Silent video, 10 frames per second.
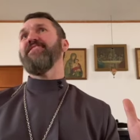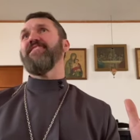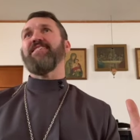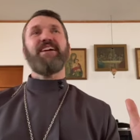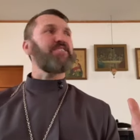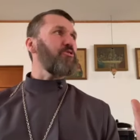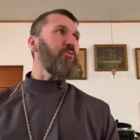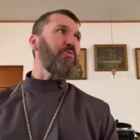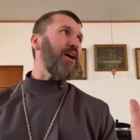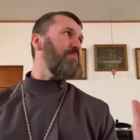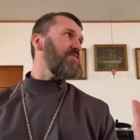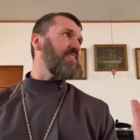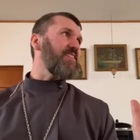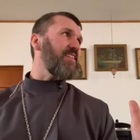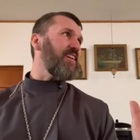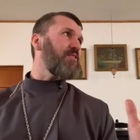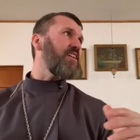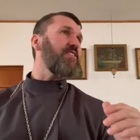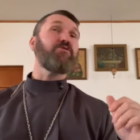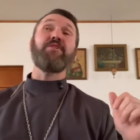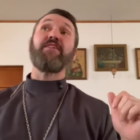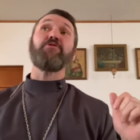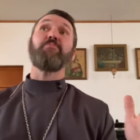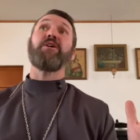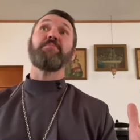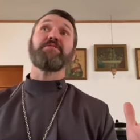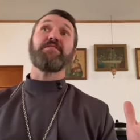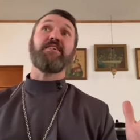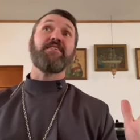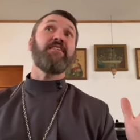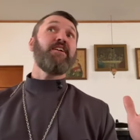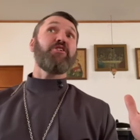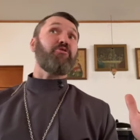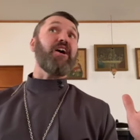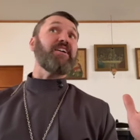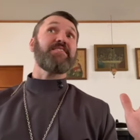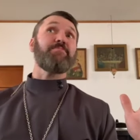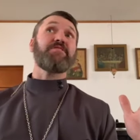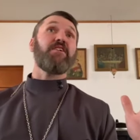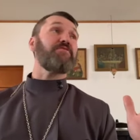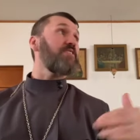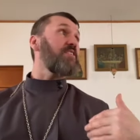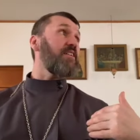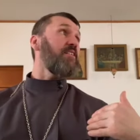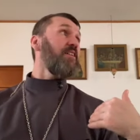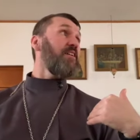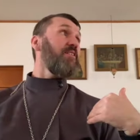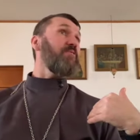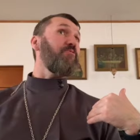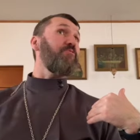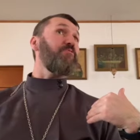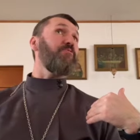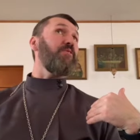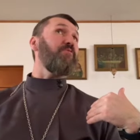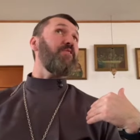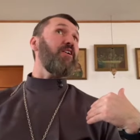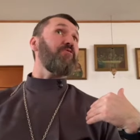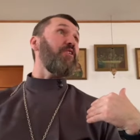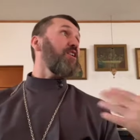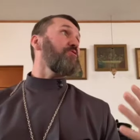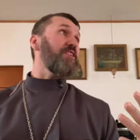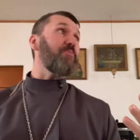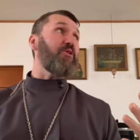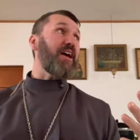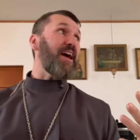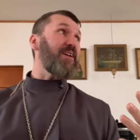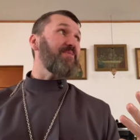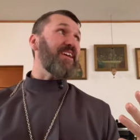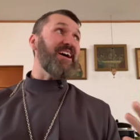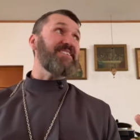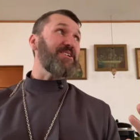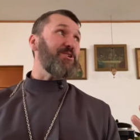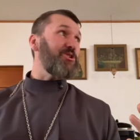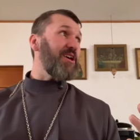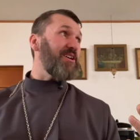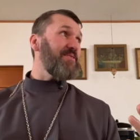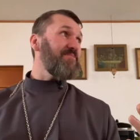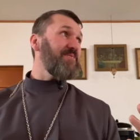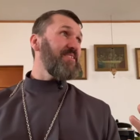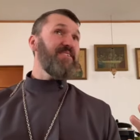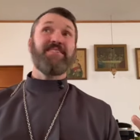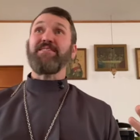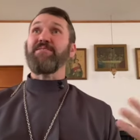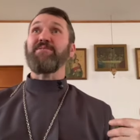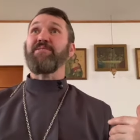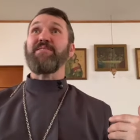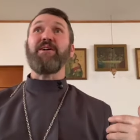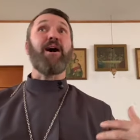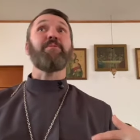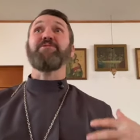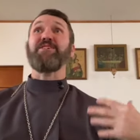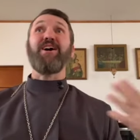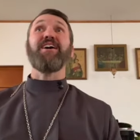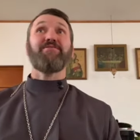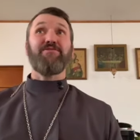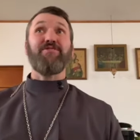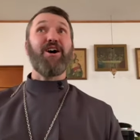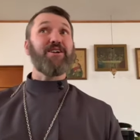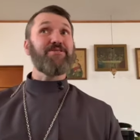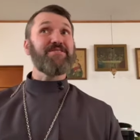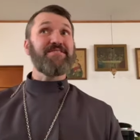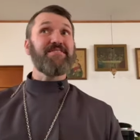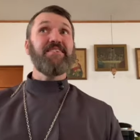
And he has no problem saying that. And he has no, we have no problem saying Christ himself saying that the, our fathers, Abraham and Isaac and Jacob, that I am the God of the fathers.